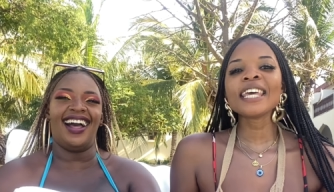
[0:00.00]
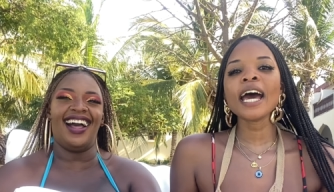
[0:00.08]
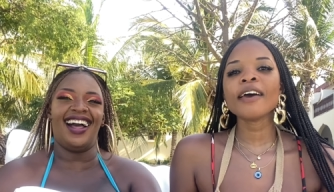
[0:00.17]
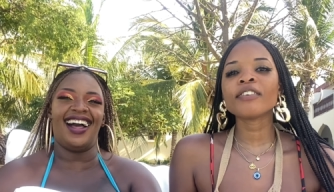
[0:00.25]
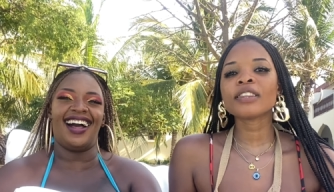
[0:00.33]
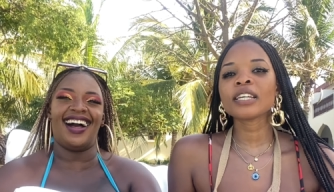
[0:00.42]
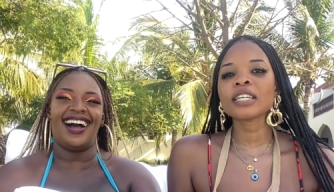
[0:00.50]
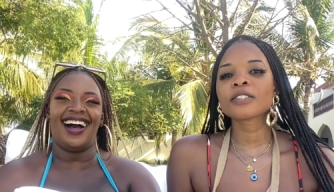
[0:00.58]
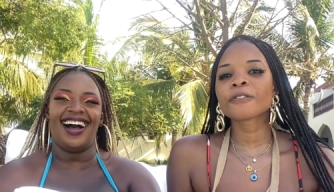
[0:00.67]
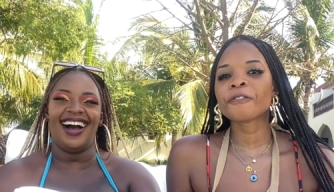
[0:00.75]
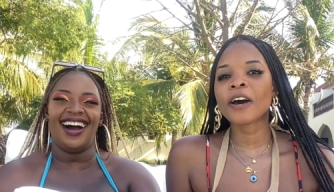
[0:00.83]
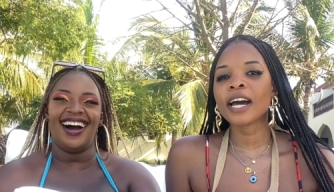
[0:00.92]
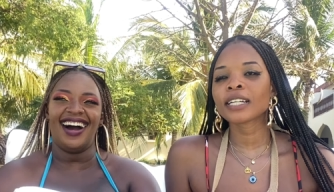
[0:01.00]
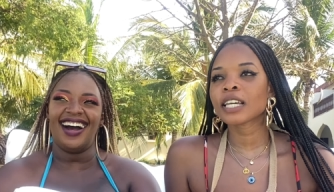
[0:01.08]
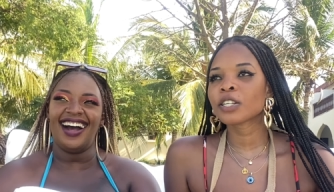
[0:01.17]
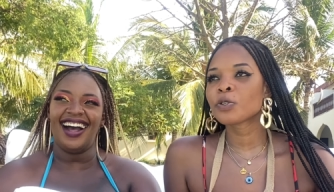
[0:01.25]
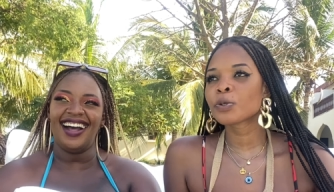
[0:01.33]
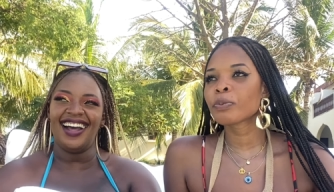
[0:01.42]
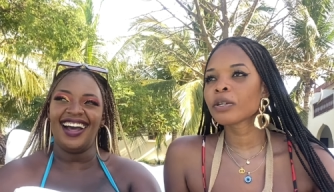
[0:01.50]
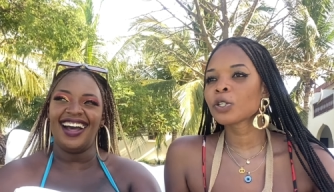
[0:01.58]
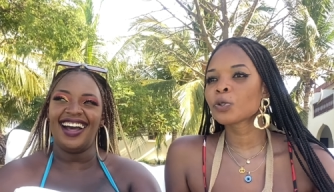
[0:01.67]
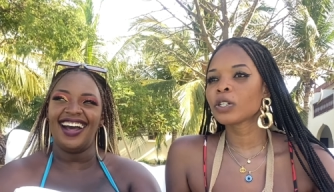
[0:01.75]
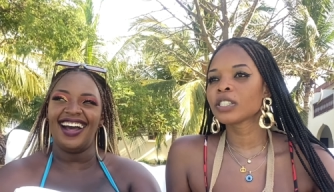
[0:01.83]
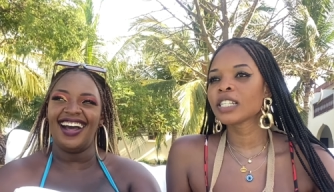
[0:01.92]
Speaker 1: yeah, everything is fact. A new
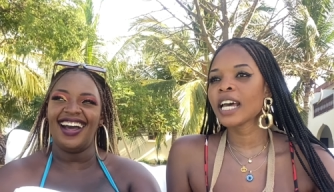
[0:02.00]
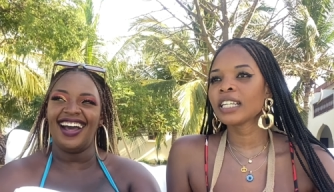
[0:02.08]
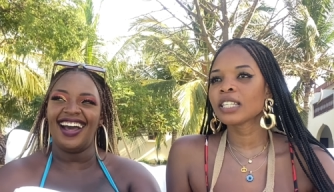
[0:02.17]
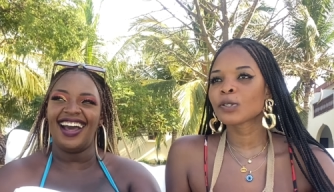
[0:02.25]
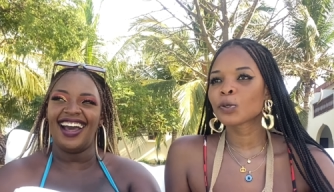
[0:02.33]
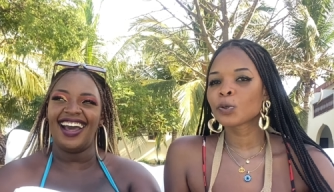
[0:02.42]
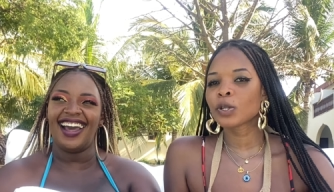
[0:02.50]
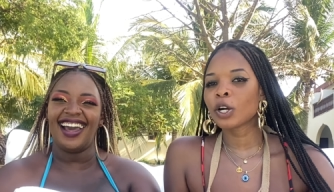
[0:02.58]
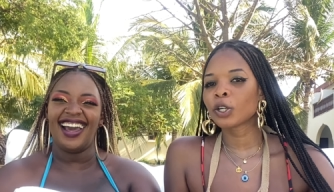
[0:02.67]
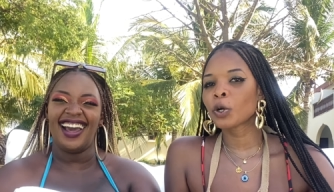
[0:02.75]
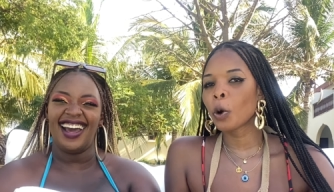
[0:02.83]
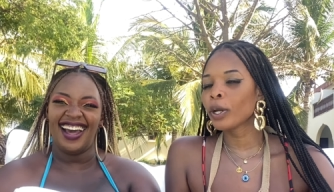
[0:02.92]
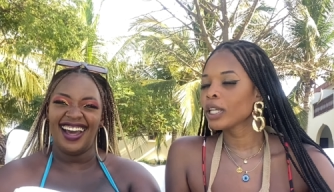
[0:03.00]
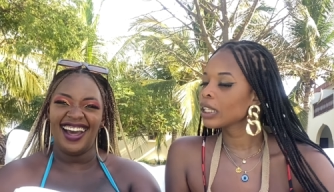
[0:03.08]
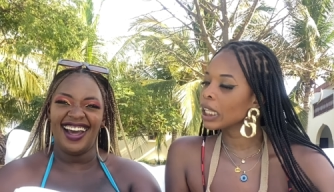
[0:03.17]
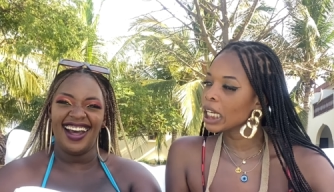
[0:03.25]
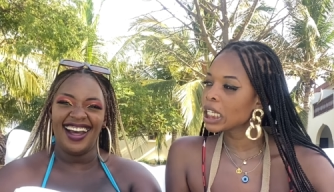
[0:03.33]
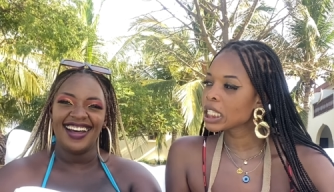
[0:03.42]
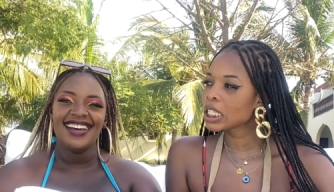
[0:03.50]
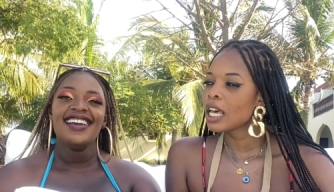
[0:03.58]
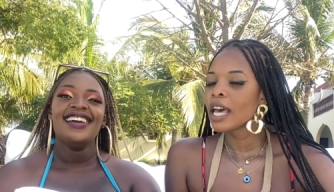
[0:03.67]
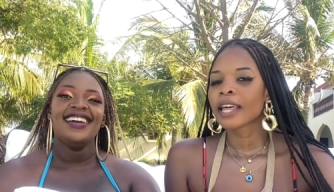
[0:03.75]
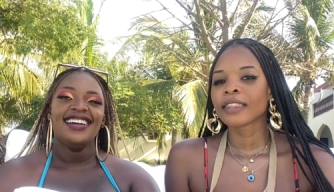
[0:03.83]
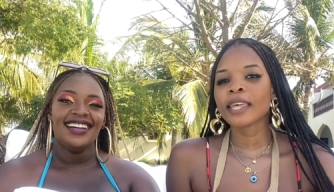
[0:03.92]
spiritual journey, sujui or knowing things.
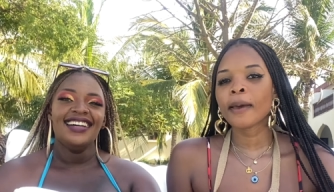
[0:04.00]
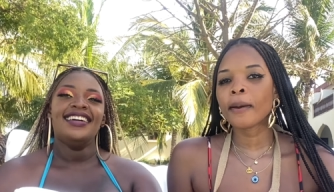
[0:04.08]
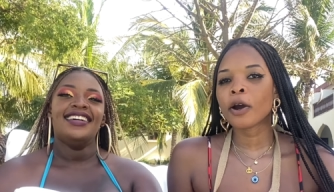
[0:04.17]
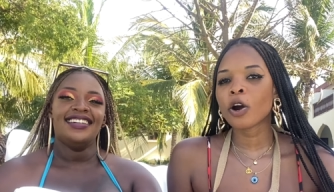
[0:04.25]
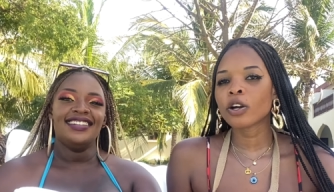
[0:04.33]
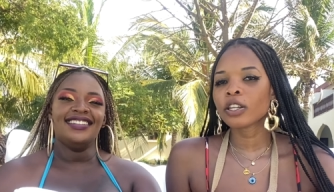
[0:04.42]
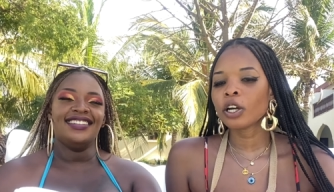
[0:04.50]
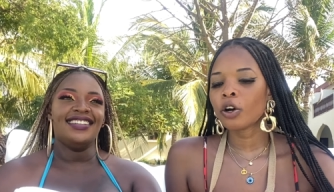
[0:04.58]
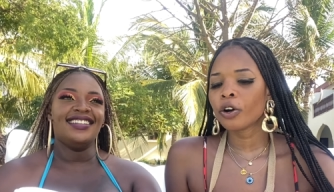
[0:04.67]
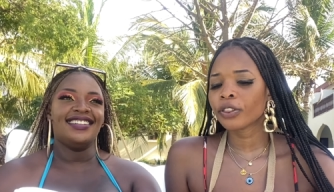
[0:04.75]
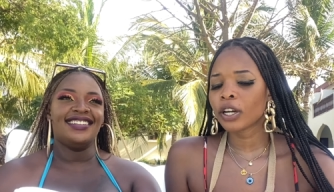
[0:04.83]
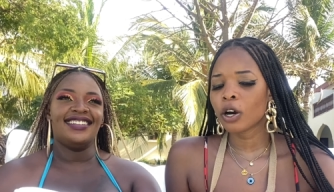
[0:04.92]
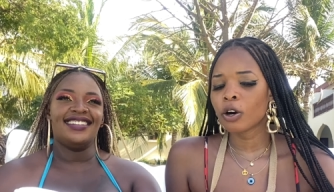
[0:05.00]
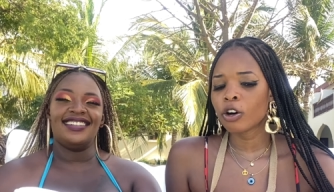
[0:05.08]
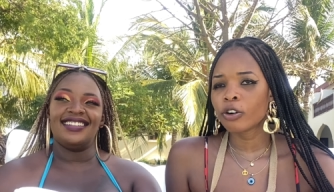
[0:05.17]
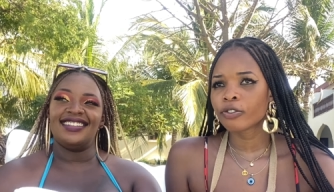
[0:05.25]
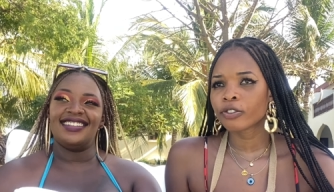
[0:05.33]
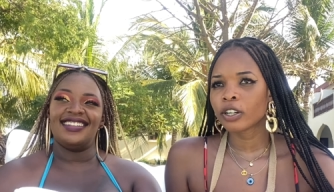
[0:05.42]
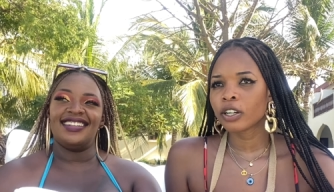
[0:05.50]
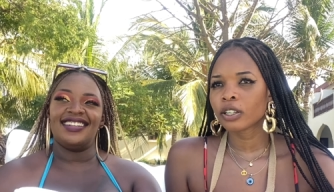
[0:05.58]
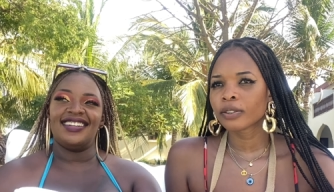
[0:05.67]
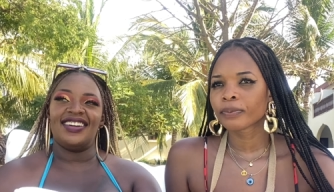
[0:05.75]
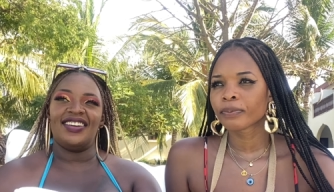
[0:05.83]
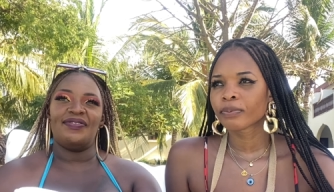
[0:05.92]
Speaker 2: The the author of uh,
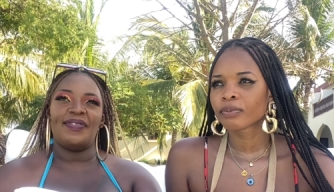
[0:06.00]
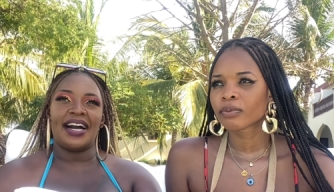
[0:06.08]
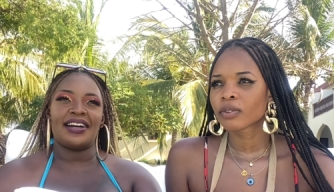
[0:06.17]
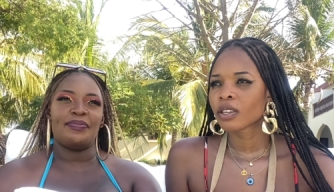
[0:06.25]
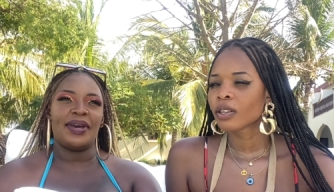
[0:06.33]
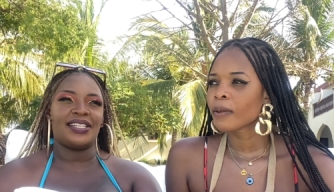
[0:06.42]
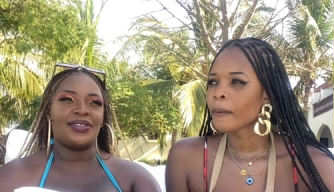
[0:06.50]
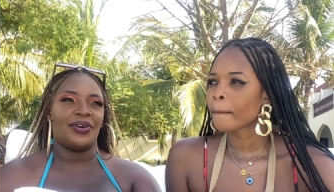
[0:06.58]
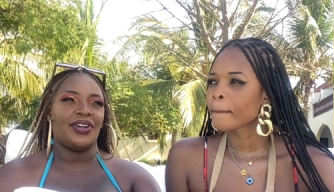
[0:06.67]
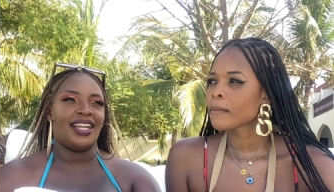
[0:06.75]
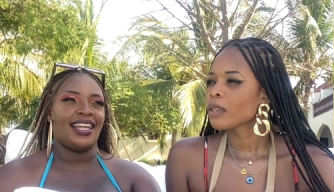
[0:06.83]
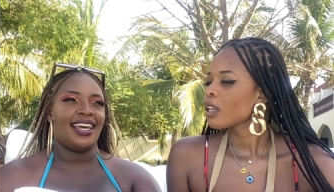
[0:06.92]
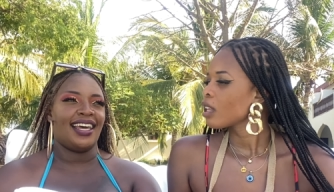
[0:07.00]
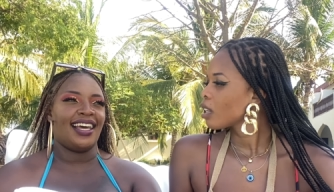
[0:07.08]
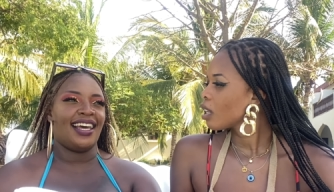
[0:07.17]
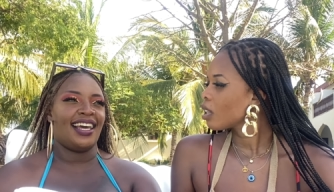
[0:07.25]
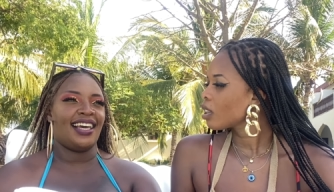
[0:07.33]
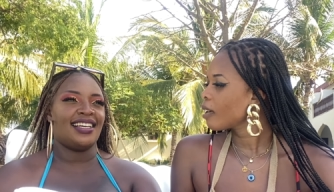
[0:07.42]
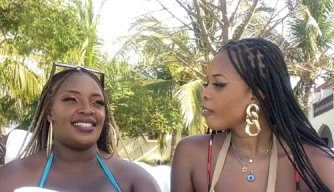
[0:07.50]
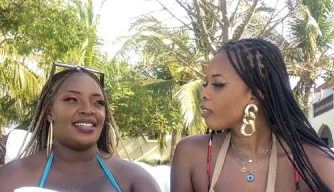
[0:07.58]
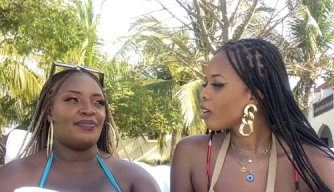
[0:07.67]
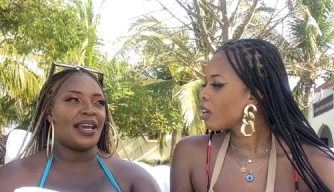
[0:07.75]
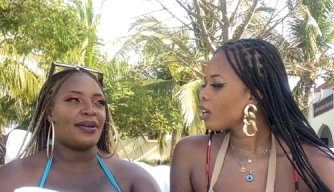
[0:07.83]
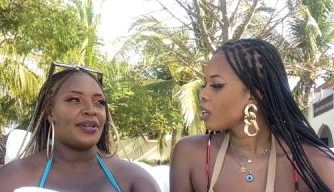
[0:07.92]
Mark Manson. The, is it
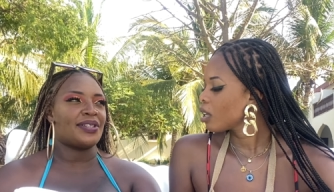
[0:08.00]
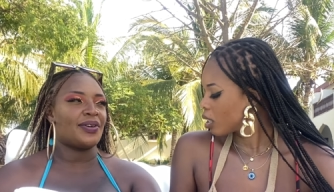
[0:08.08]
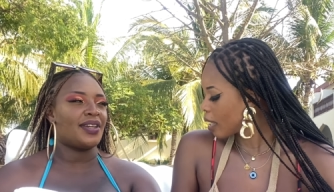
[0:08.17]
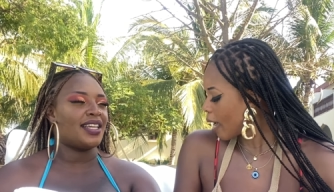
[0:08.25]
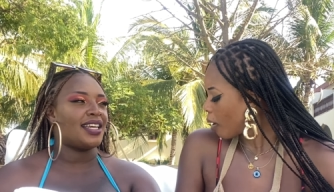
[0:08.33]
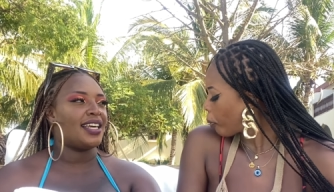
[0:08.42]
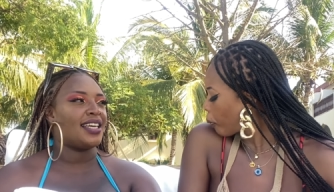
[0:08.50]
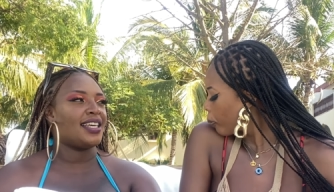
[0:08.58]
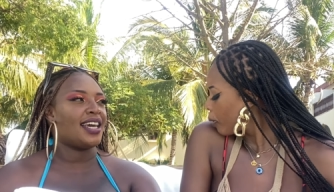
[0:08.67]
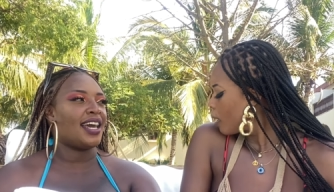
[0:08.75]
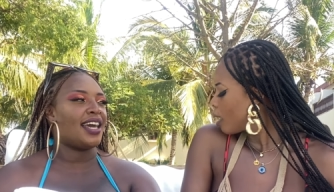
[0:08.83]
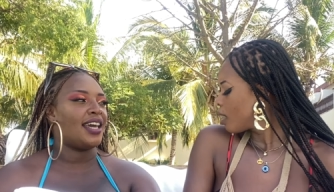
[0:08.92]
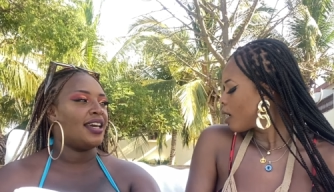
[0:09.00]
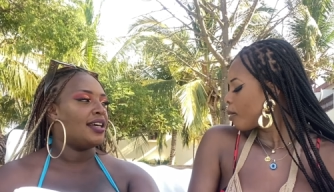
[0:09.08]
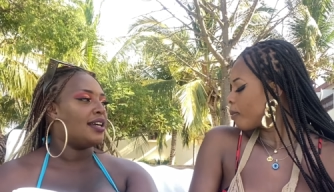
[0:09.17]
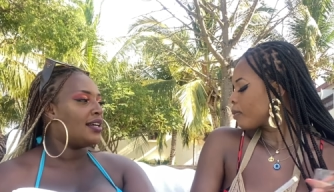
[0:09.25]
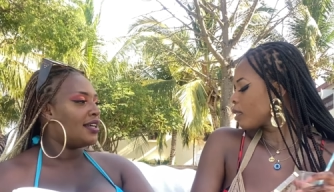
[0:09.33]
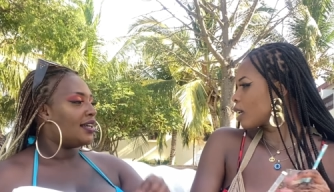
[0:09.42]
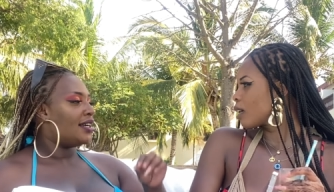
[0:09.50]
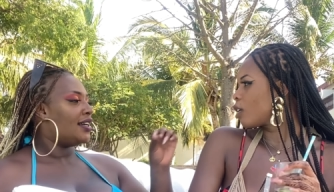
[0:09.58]
Mike Mason? Yeah. Yeah.
Speaker 1: The